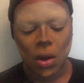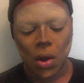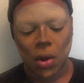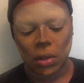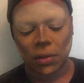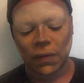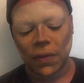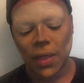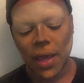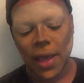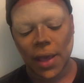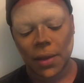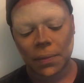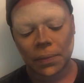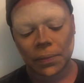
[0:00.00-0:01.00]
all of
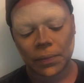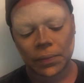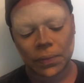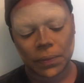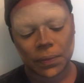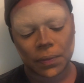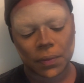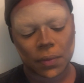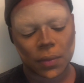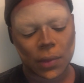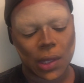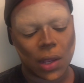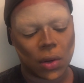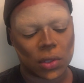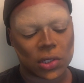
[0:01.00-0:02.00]
that,
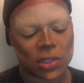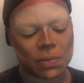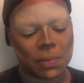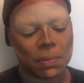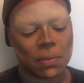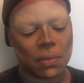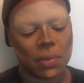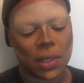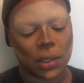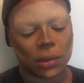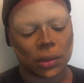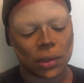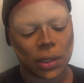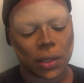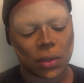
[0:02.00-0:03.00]
it'll just be a
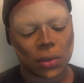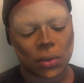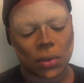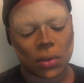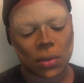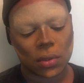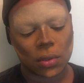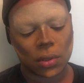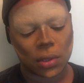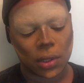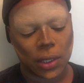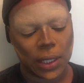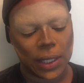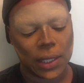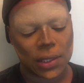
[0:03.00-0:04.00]
little
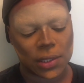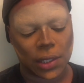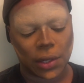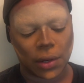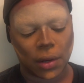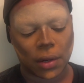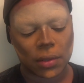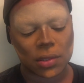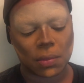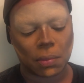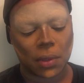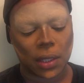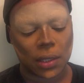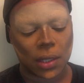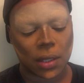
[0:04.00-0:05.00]
easier to
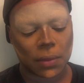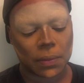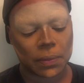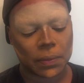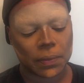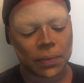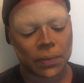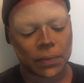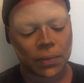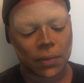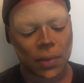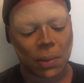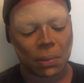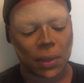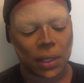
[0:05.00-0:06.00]
blend it
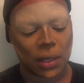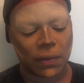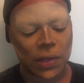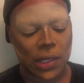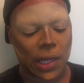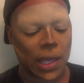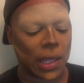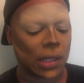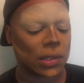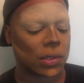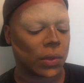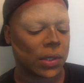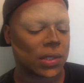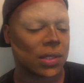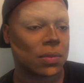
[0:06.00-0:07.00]
and blend everything in,
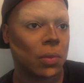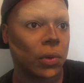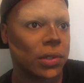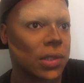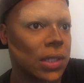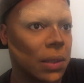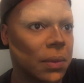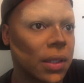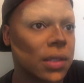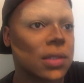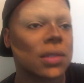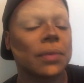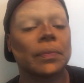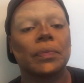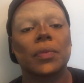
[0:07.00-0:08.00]
so it's more seamless.
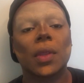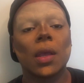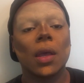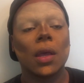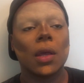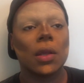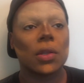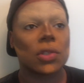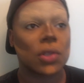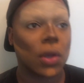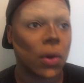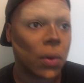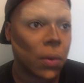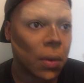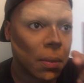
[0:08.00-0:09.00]

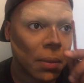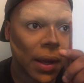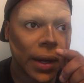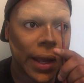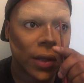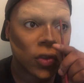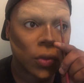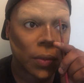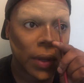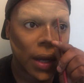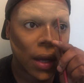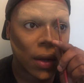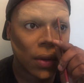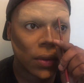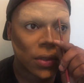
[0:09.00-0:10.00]
So my natural
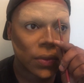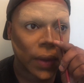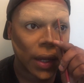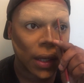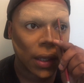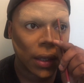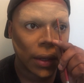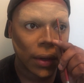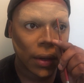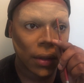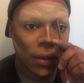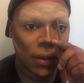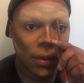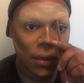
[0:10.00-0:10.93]
brow is right here.